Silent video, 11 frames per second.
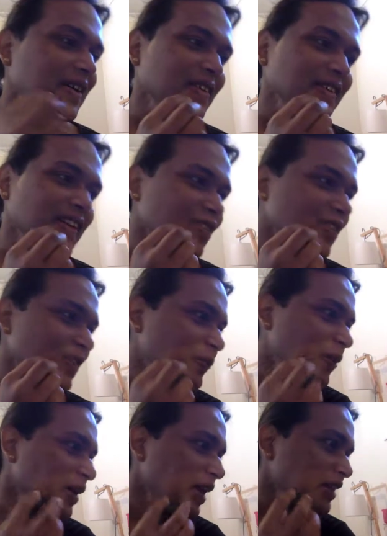Self
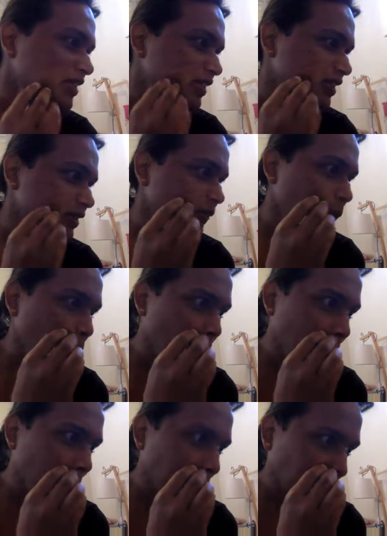compassion is
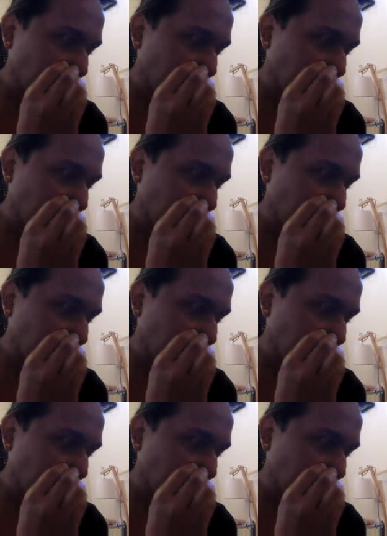important.